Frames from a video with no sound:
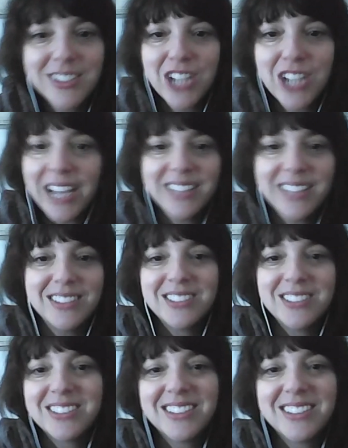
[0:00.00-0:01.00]

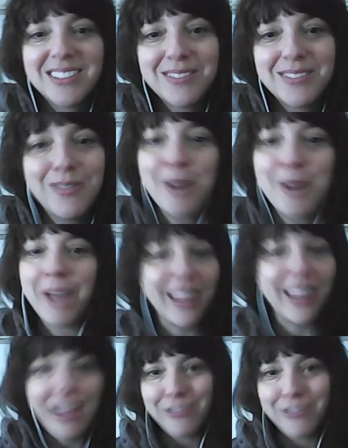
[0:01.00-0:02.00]
child or what my
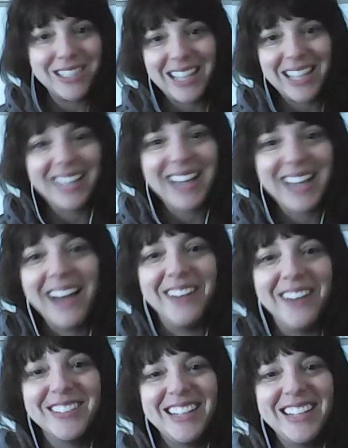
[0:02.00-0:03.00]
life is like
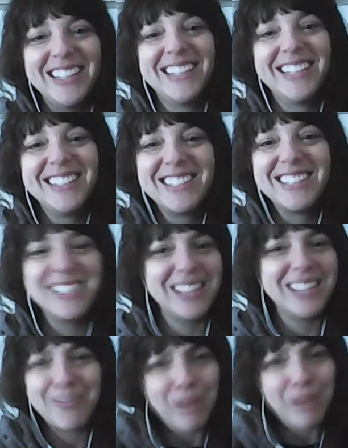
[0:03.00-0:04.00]
now. And
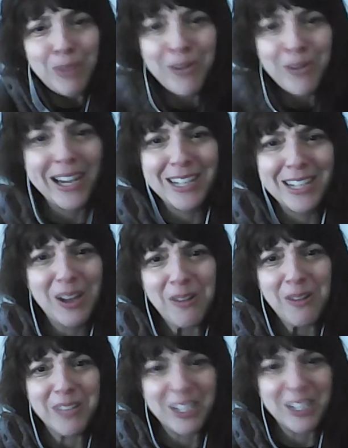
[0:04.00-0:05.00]
she's like, people want to
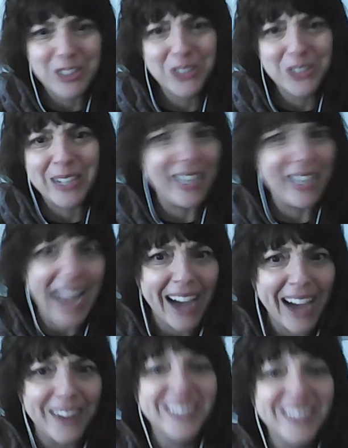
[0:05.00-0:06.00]
know what you're doing
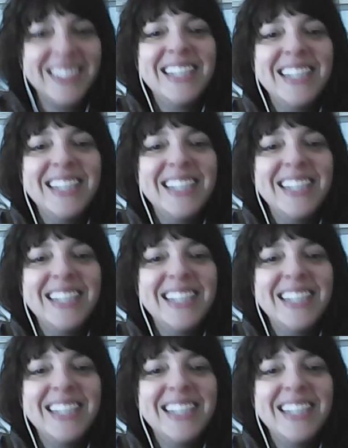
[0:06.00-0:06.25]
now.